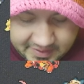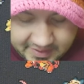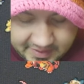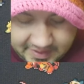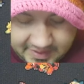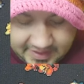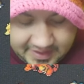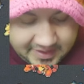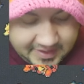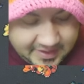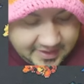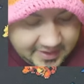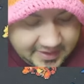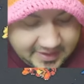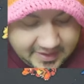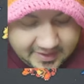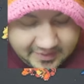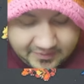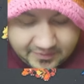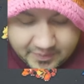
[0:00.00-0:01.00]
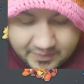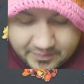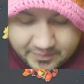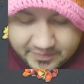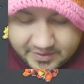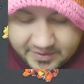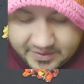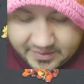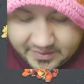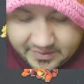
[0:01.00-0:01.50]
And it is from
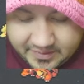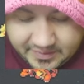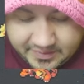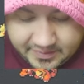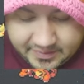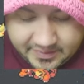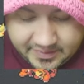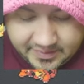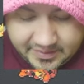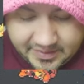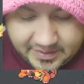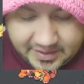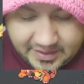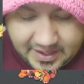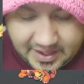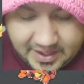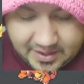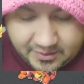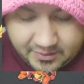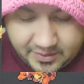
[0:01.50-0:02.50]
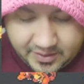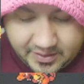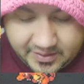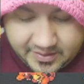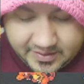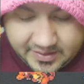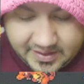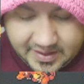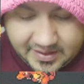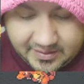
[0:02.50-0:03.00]
the gallery set.